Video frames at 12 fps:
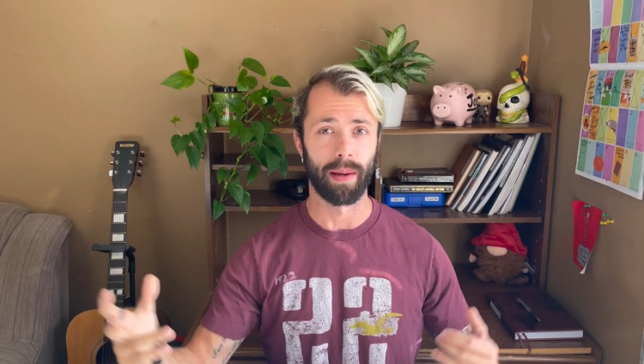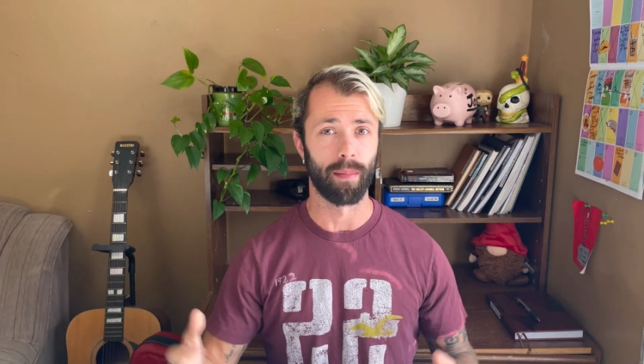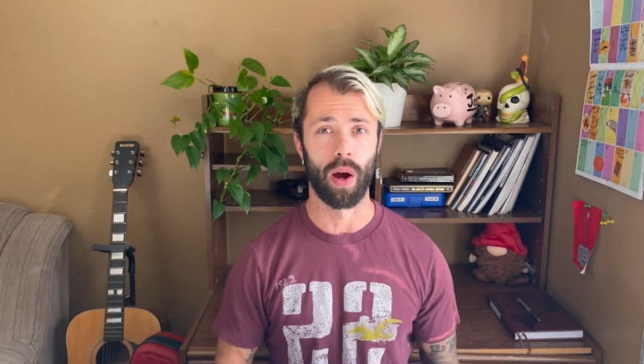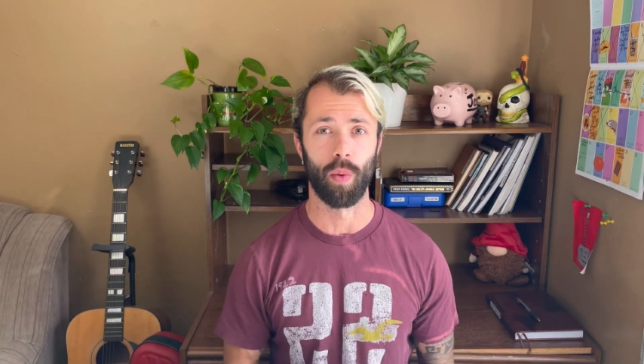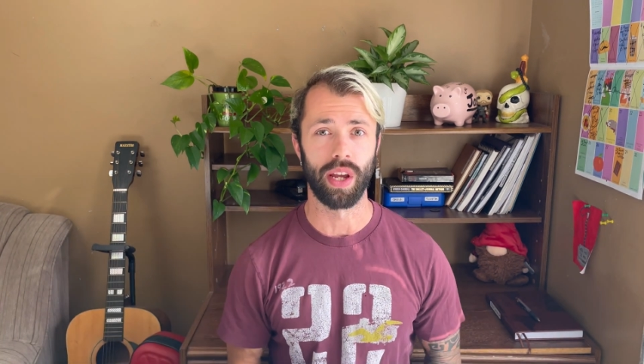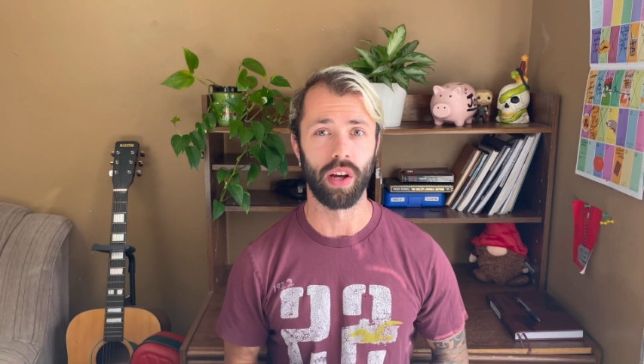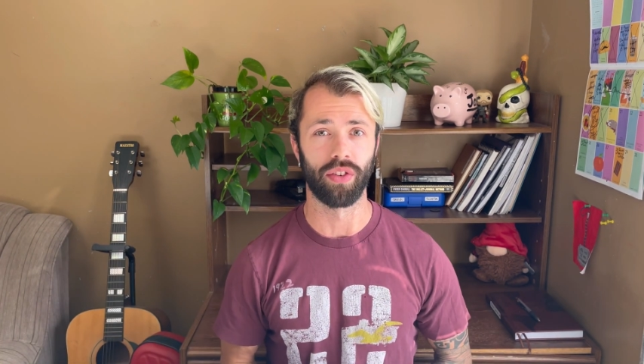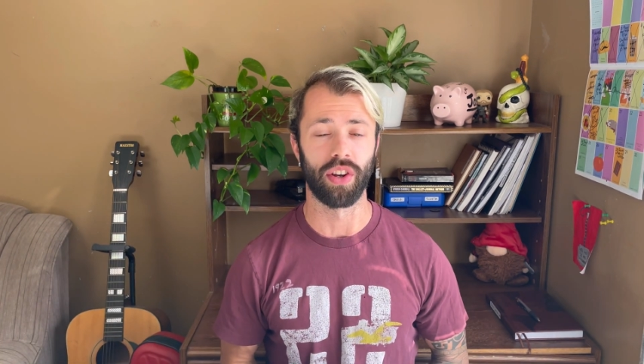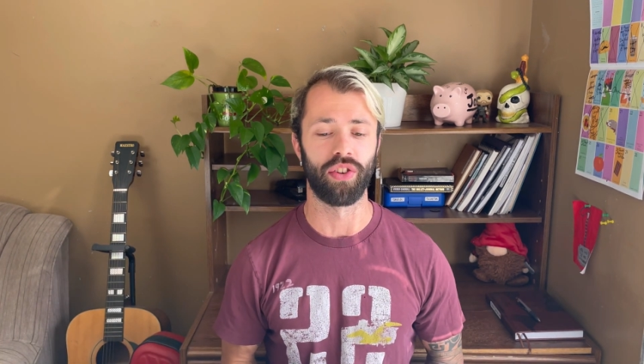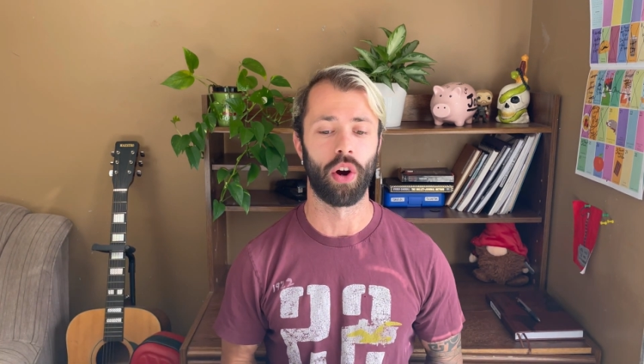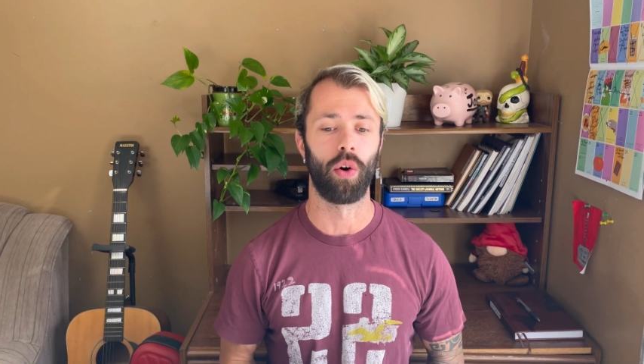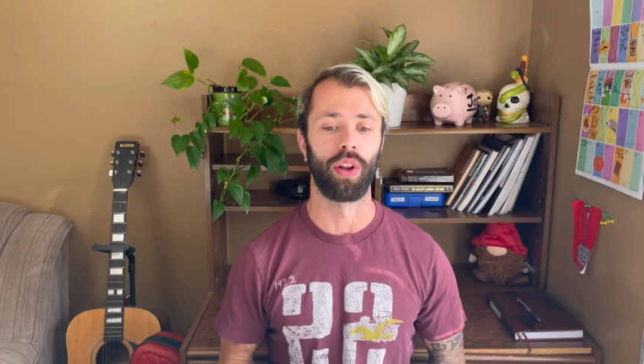my wheels and
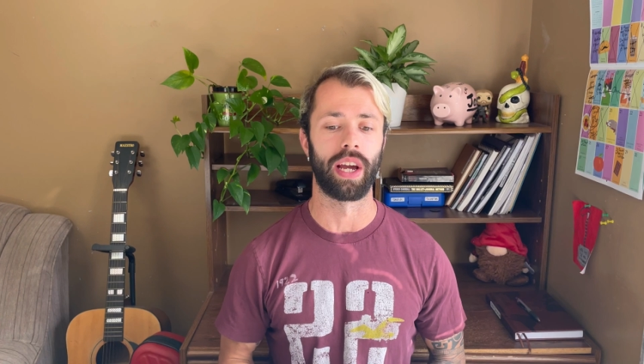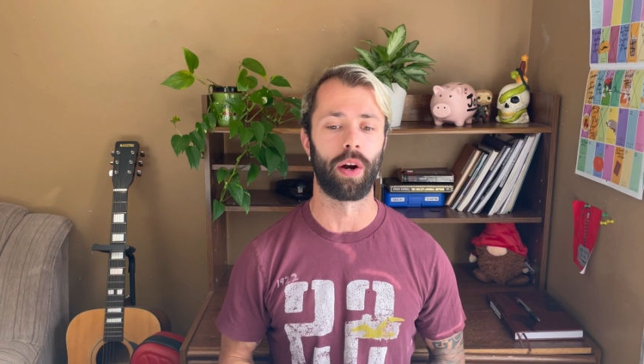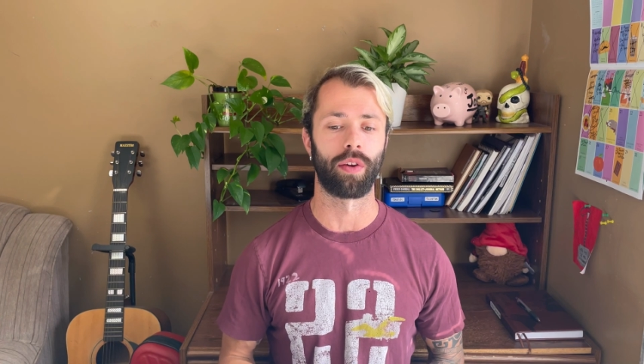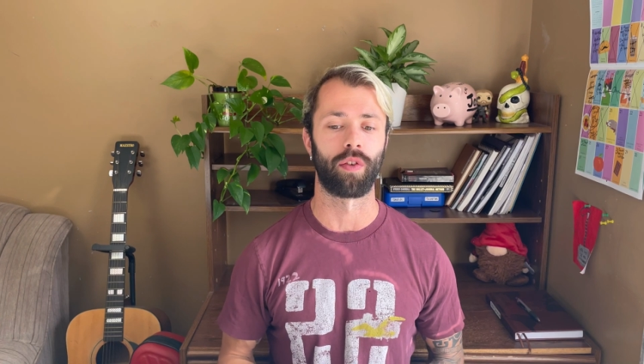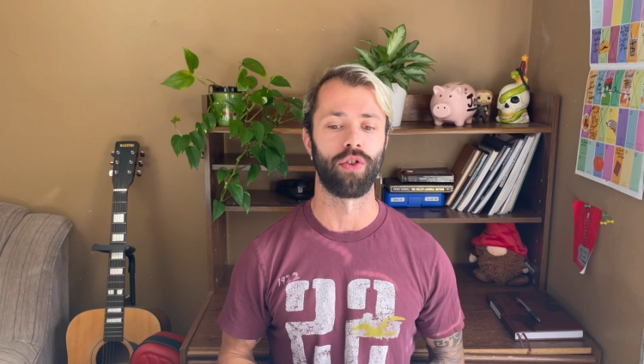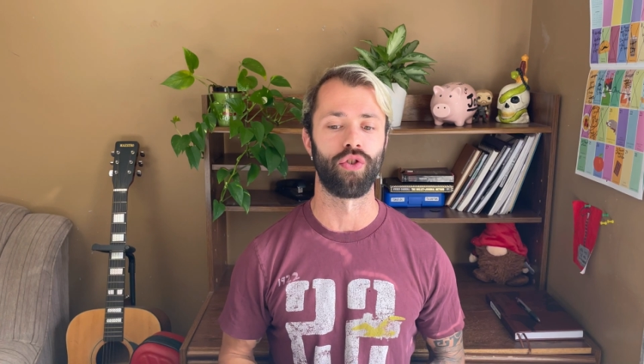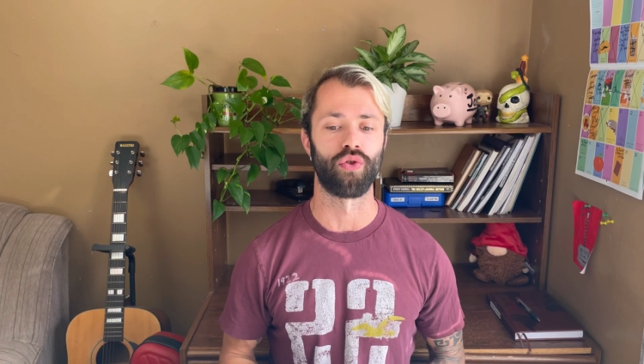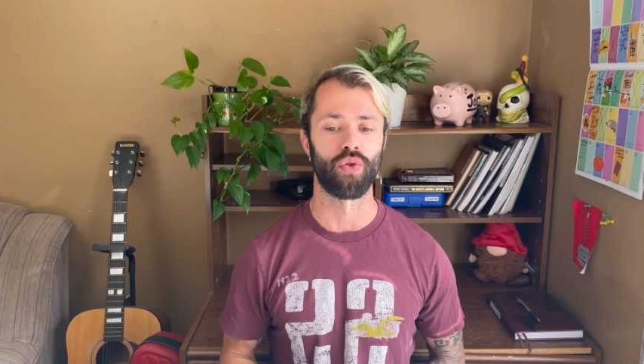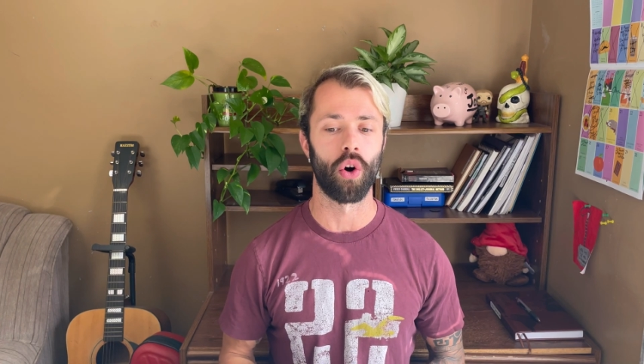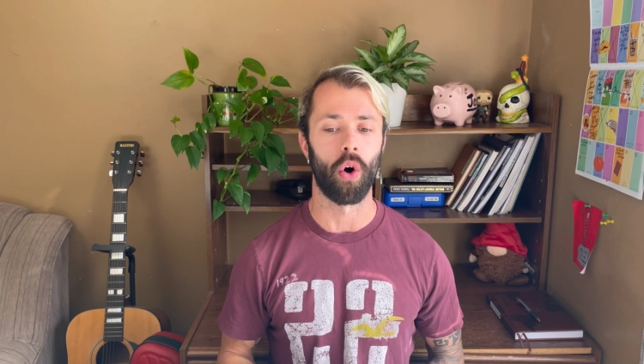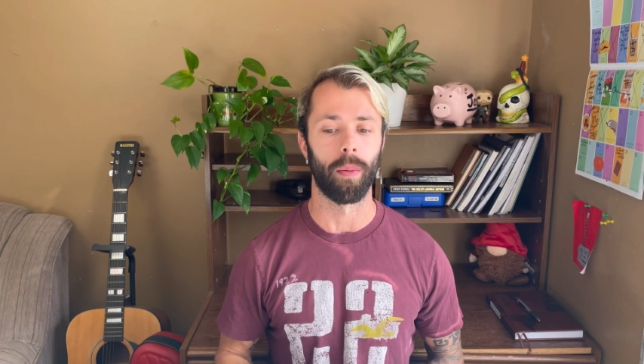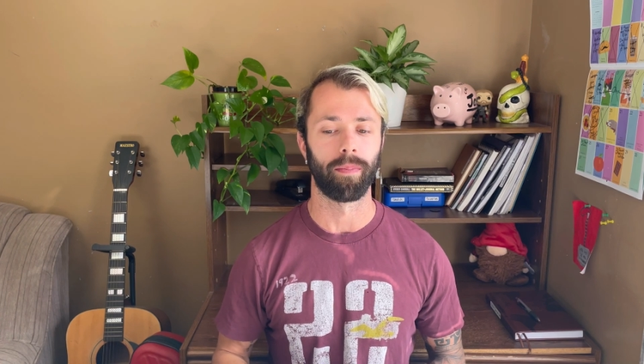totally out of
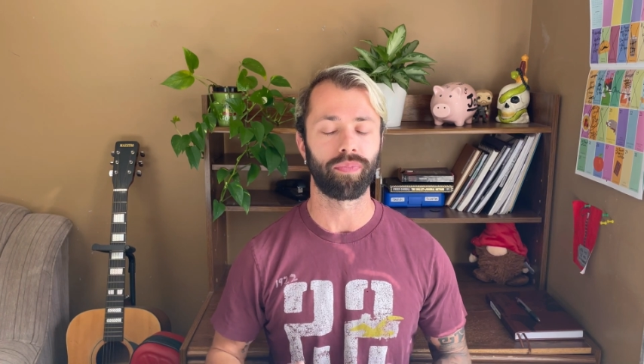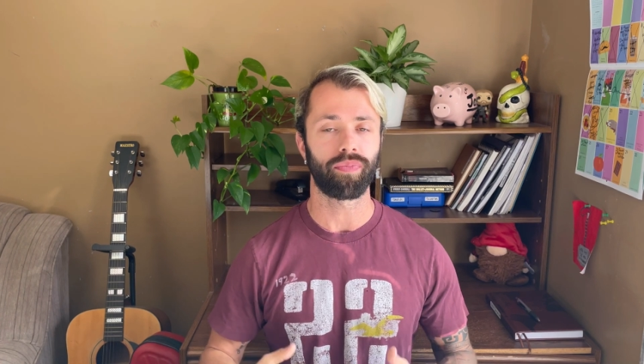control.